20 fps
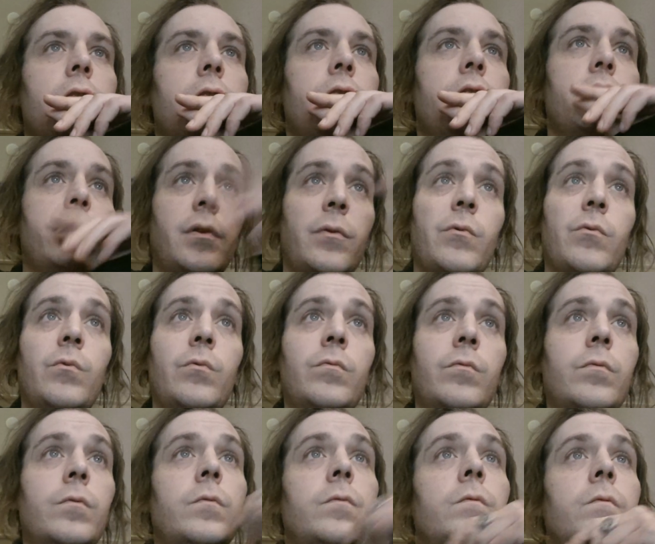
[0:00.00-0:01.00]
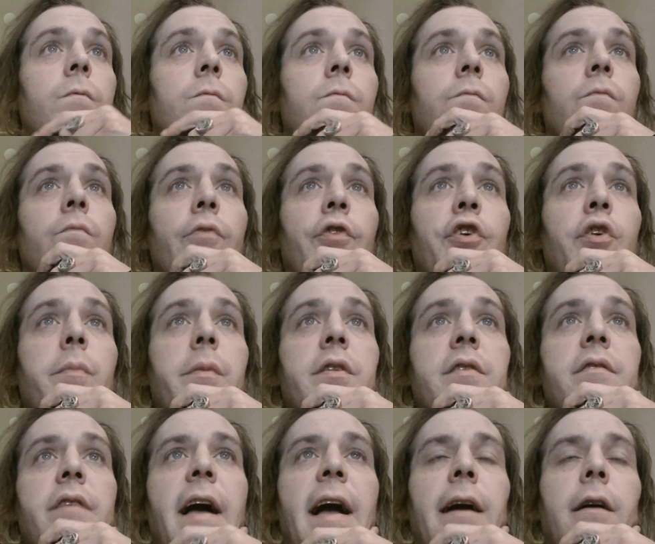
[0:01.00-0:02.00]
so human
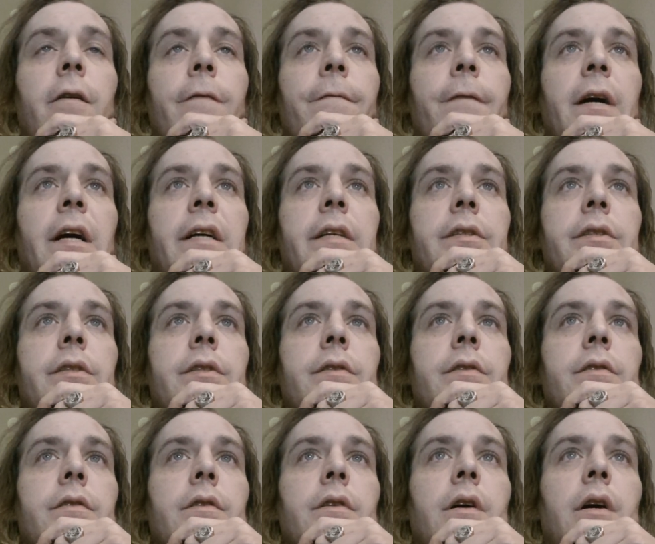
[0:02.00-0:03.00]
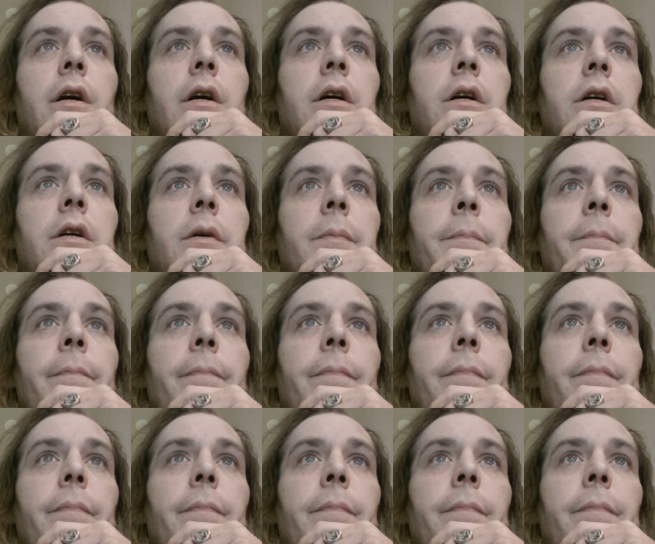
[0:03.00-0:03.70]
sacrifice, and